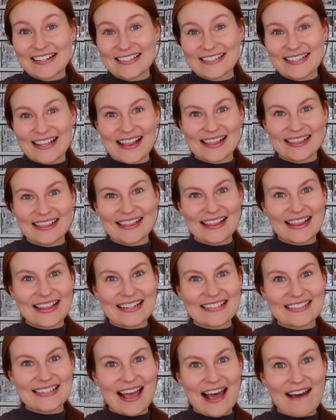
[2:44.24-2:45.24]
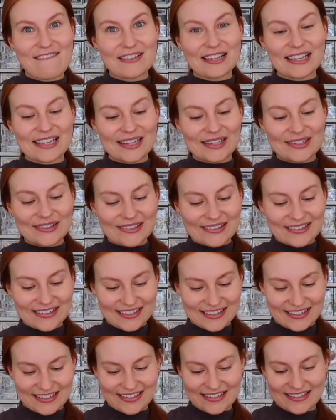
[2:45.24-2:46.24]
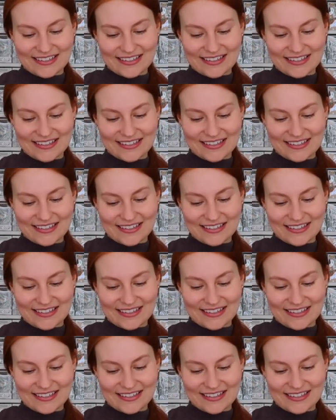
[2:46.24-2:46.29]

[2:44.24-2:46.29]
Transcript: So let's have a look.